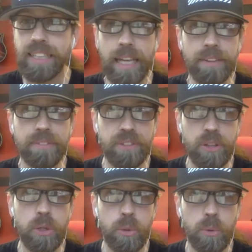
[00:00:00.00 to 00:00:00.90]
if
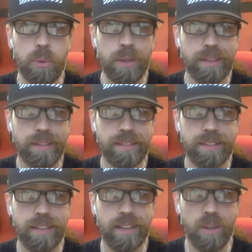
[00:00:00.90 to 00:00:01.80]
you
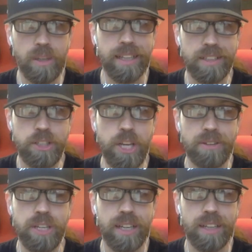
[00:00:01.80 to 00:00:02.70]
are going to get a
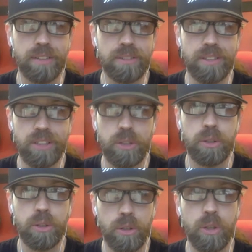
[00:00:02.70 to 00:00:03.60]
chow chow,
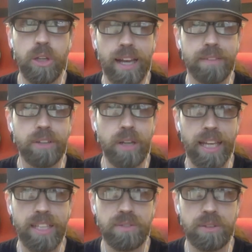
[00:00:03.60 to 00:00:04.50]
you're going to have your
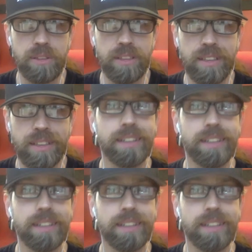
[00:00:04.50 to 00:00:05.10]
hands full